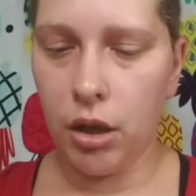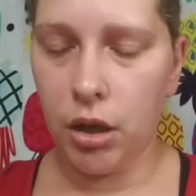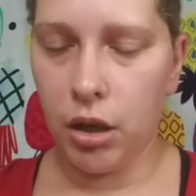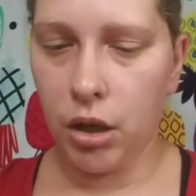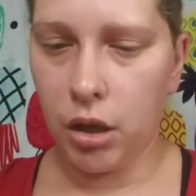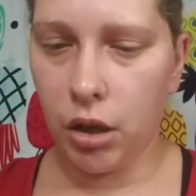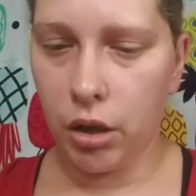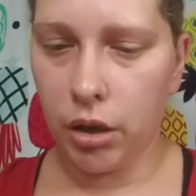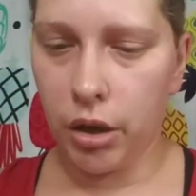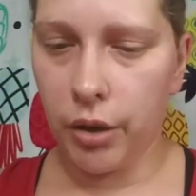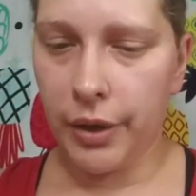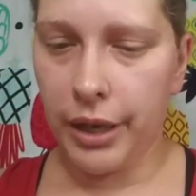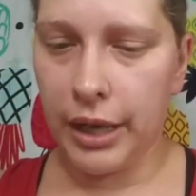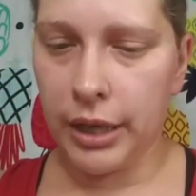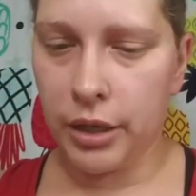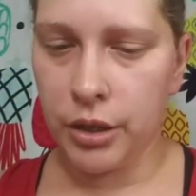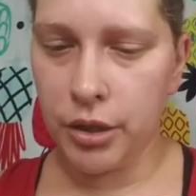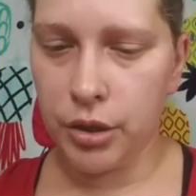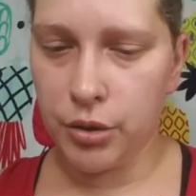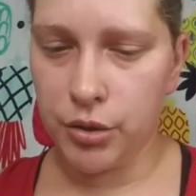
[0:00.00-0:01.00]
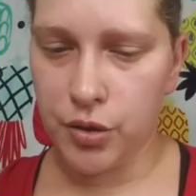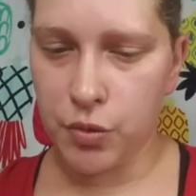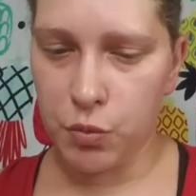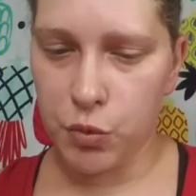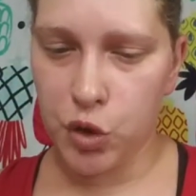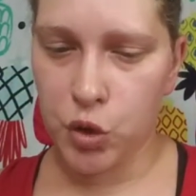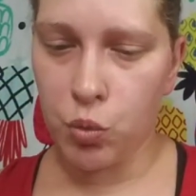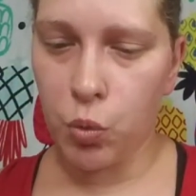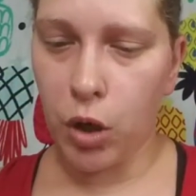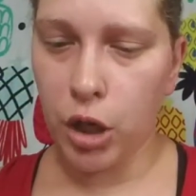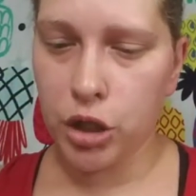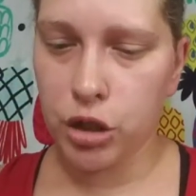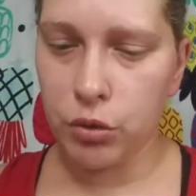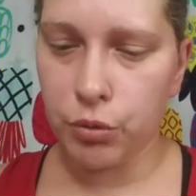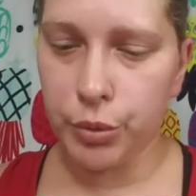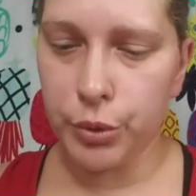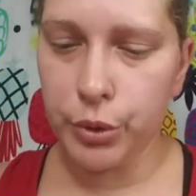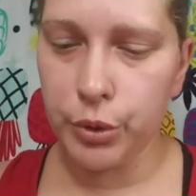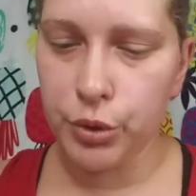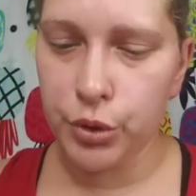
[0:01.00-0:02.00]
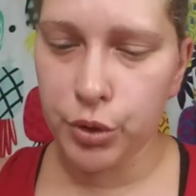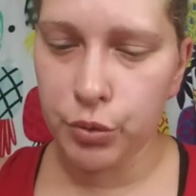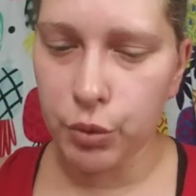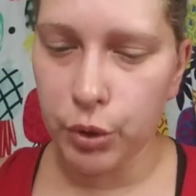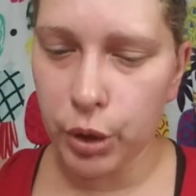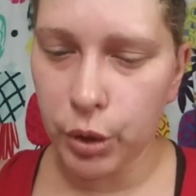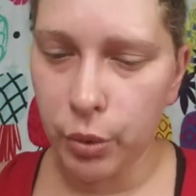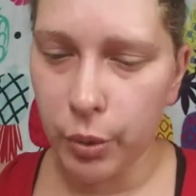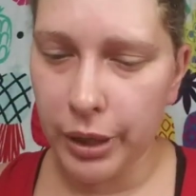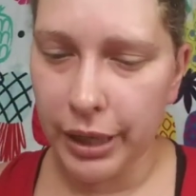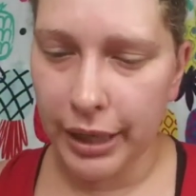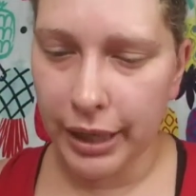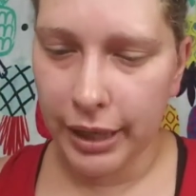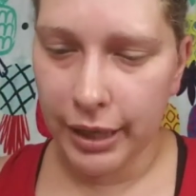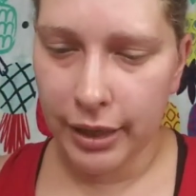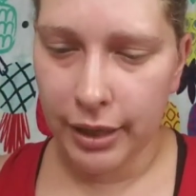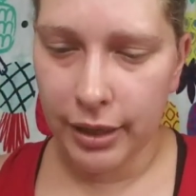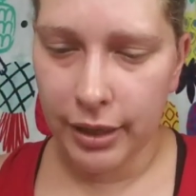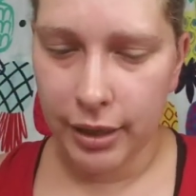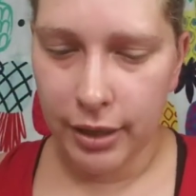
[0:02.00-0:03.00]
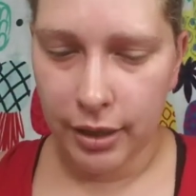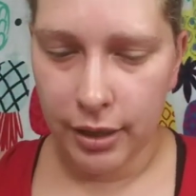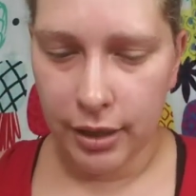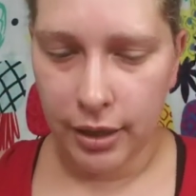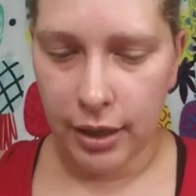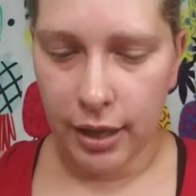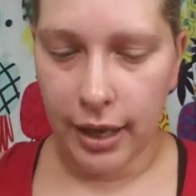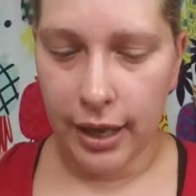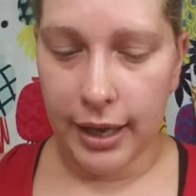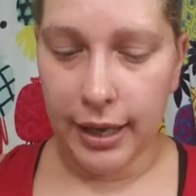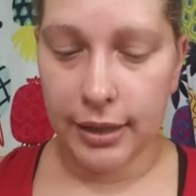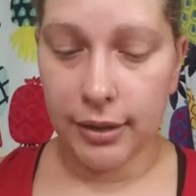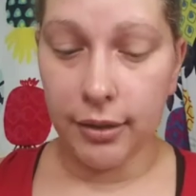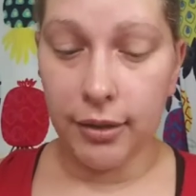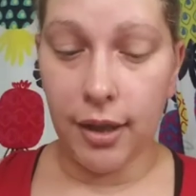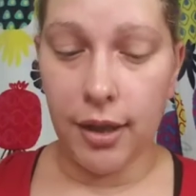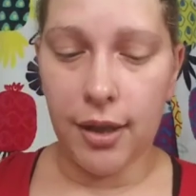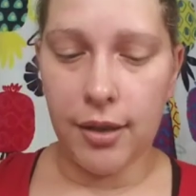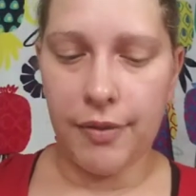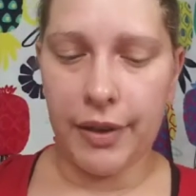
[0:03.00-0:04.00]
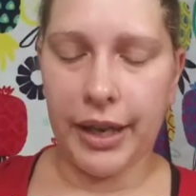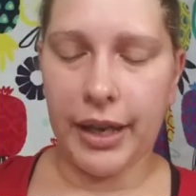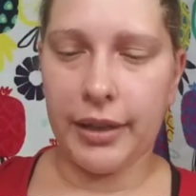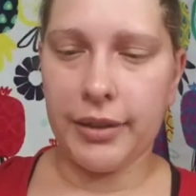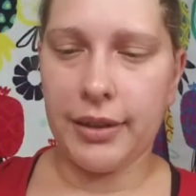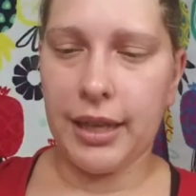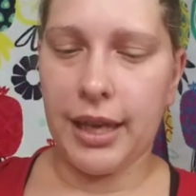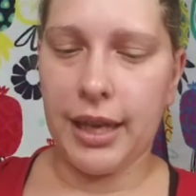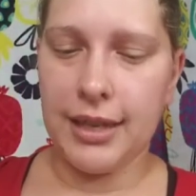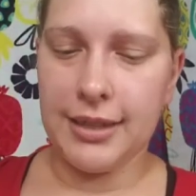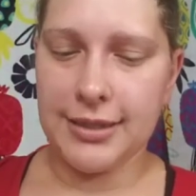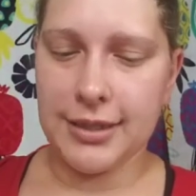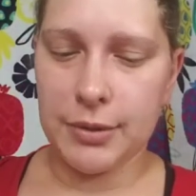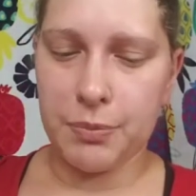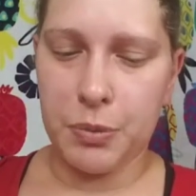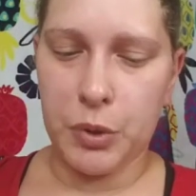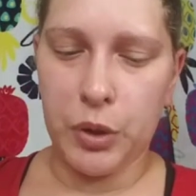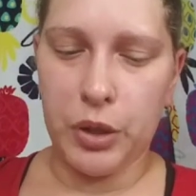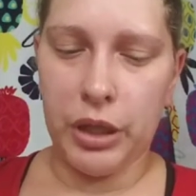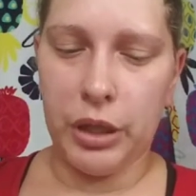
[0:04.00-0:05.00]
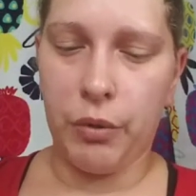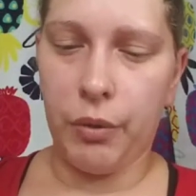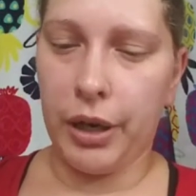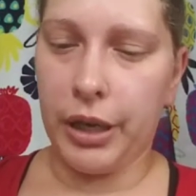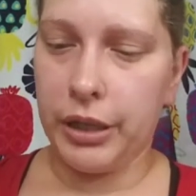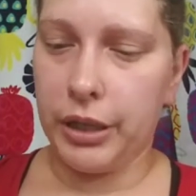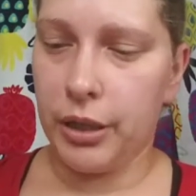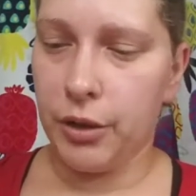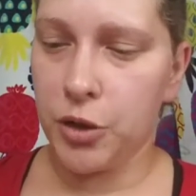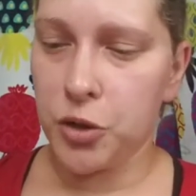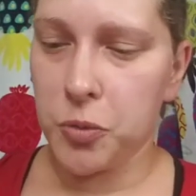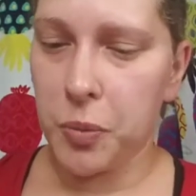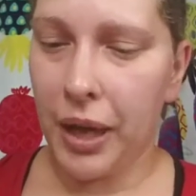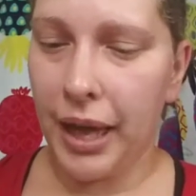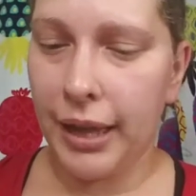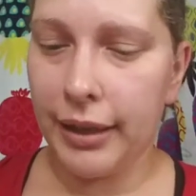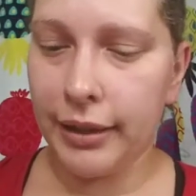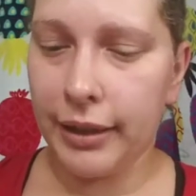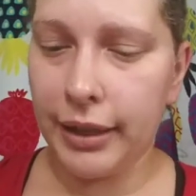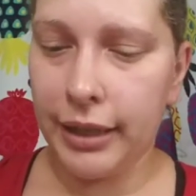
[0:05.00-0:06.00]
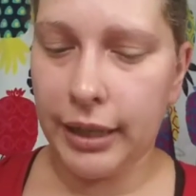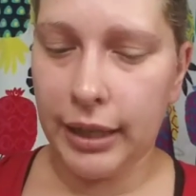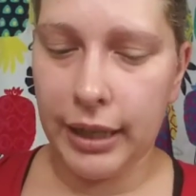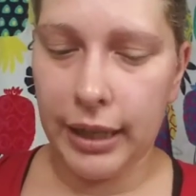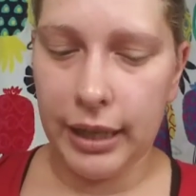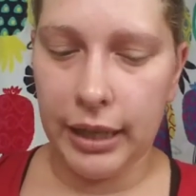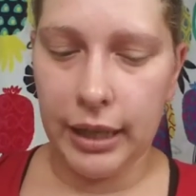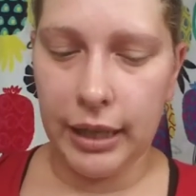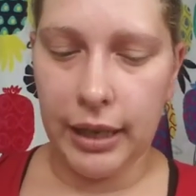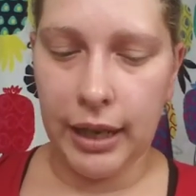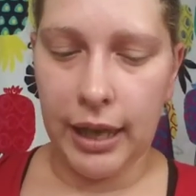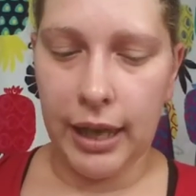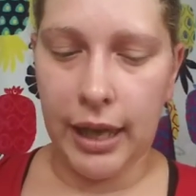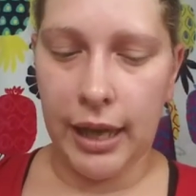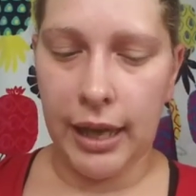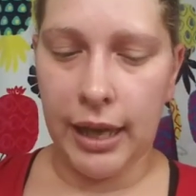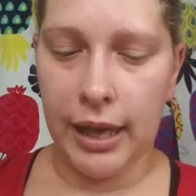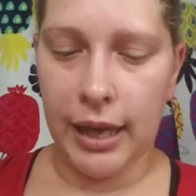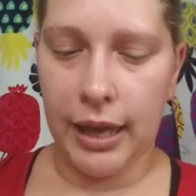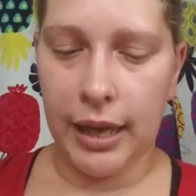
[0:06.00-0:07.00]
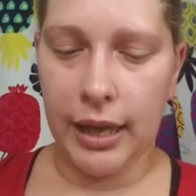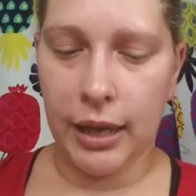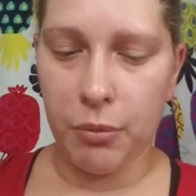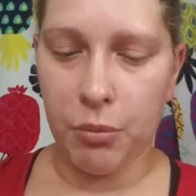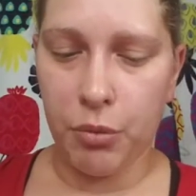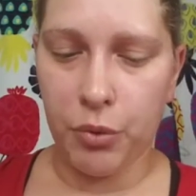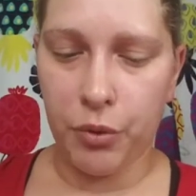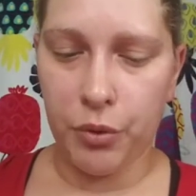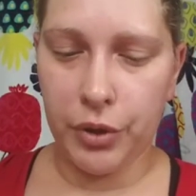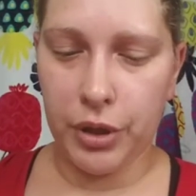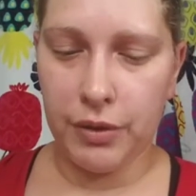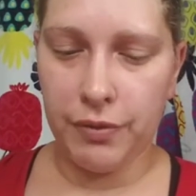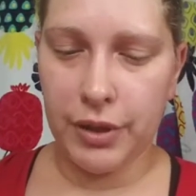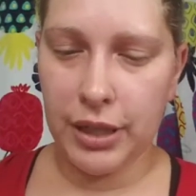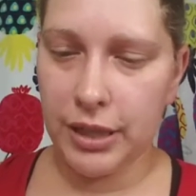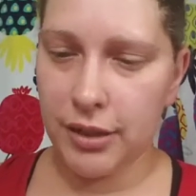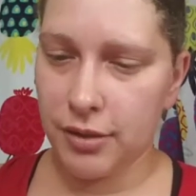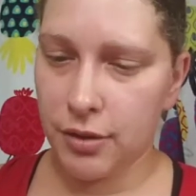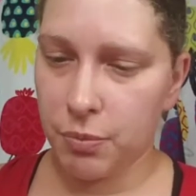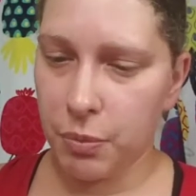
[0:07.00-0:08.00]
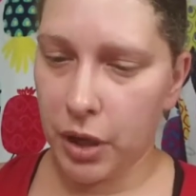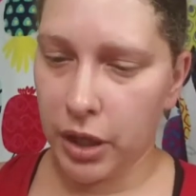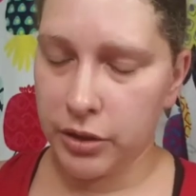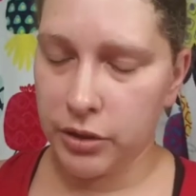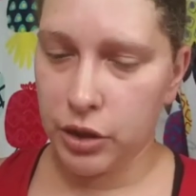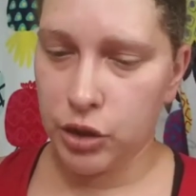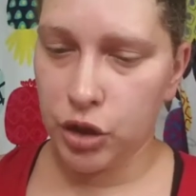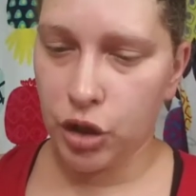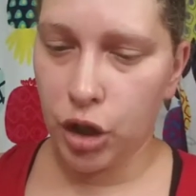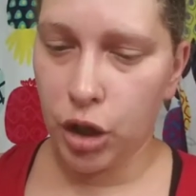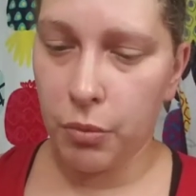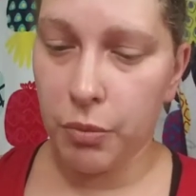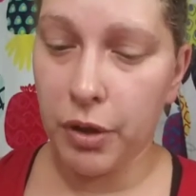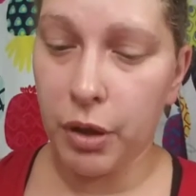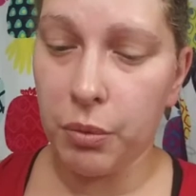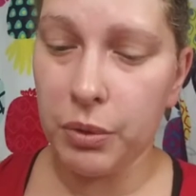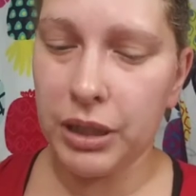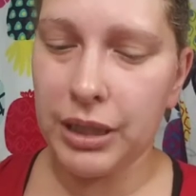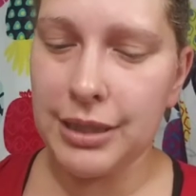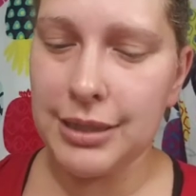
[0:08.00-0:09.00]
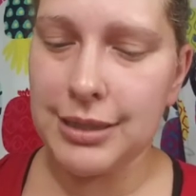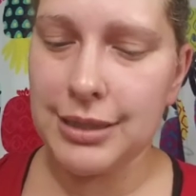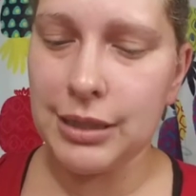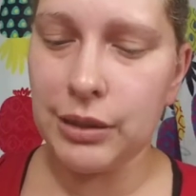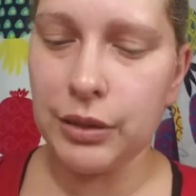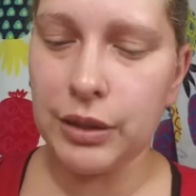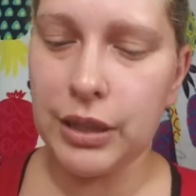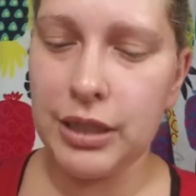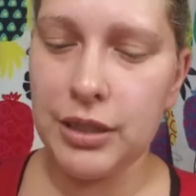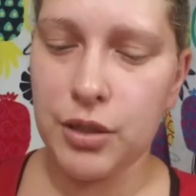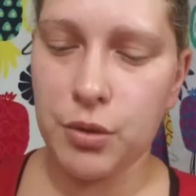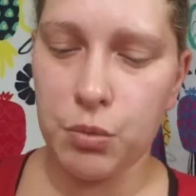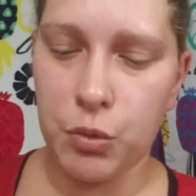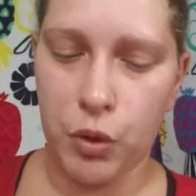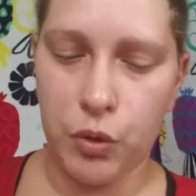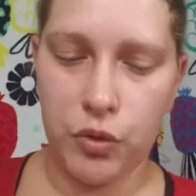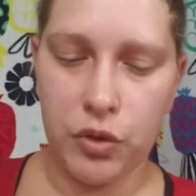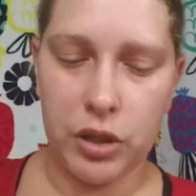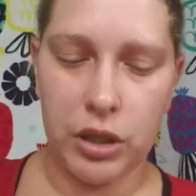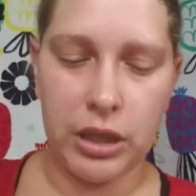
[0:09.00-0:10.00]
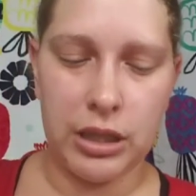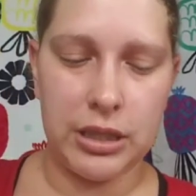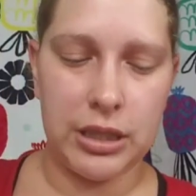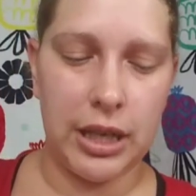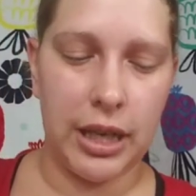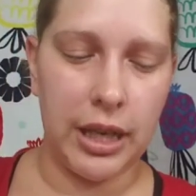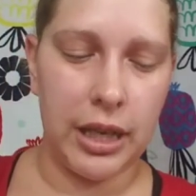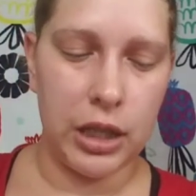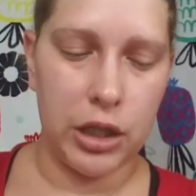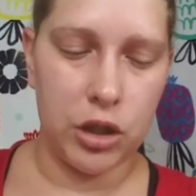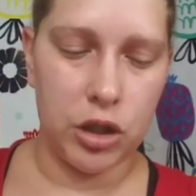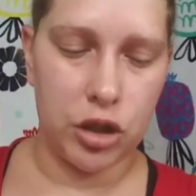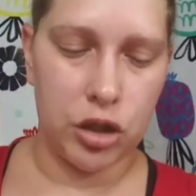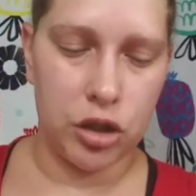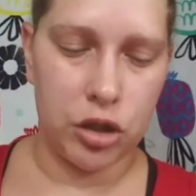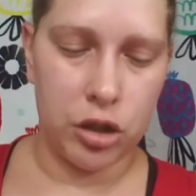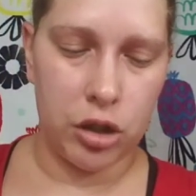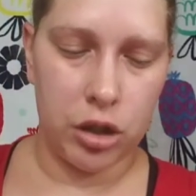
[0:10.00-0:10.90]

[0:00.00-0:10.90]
I'll go ahead and do some swatcheroos real quick. I got the Ace Beauty Grandiose palette in a previous BoxyCharm. They're really silky smooth to the touch.